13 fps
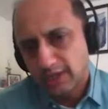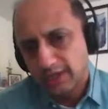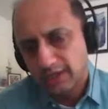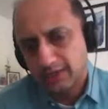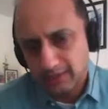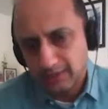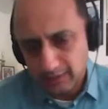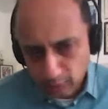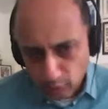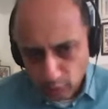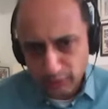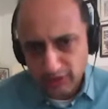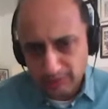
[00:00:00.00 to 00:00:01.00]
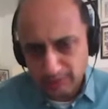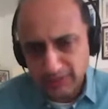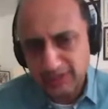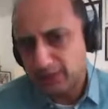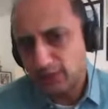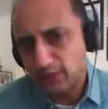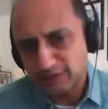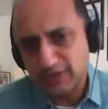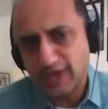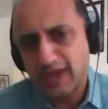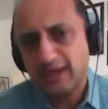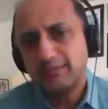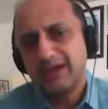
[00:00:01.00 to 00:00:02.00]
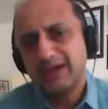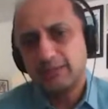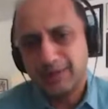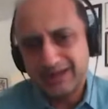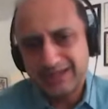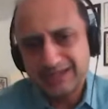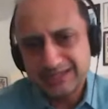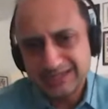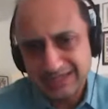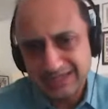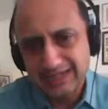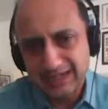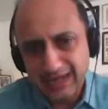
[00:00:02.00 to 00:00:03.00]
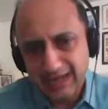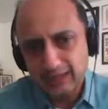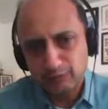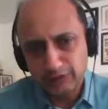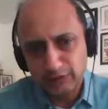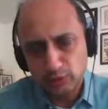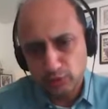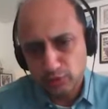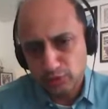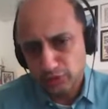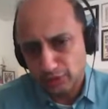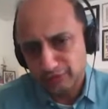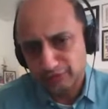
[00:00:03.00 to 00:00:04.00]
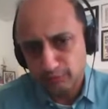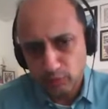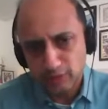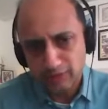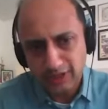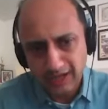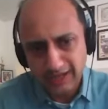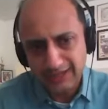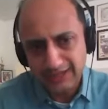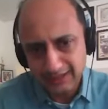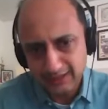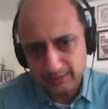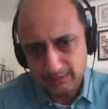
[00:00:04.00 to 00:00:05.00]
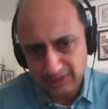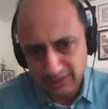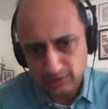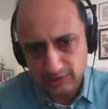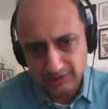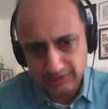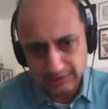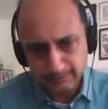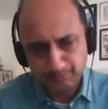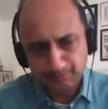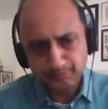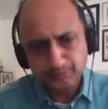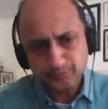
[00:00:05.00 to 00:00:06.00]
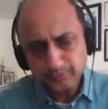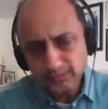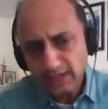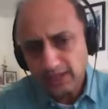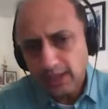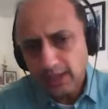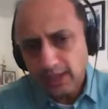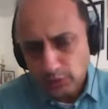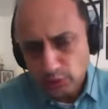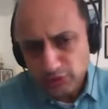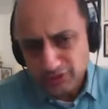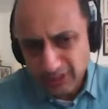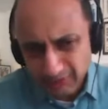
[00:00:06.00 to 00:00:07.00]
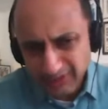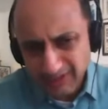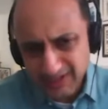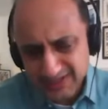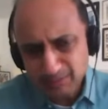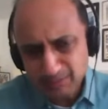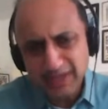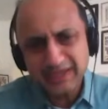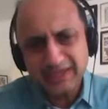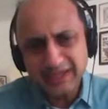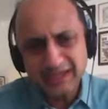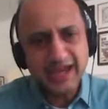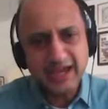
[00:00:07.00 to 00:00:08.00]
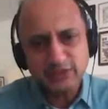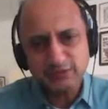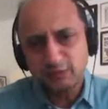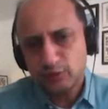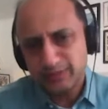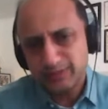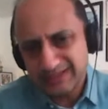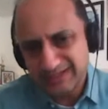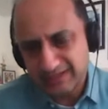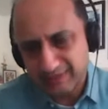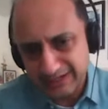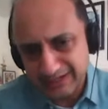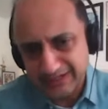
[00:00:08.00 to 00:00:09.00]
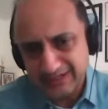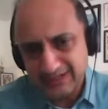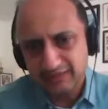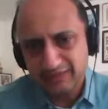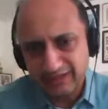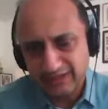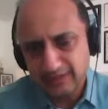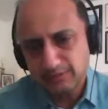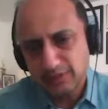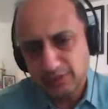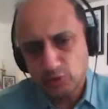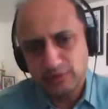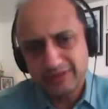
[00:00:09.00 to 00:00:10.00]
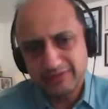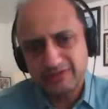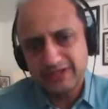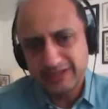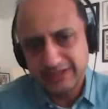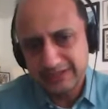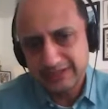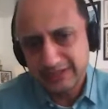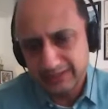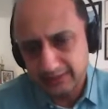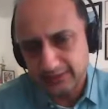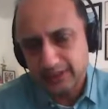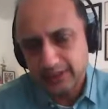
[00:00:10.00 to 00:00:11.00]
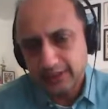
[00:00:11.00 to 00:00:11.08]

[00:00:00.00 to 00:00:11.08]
uh, over a period of time and bring it in line with those of more high income nations. To summarize, making cash flow based credit available to every Indian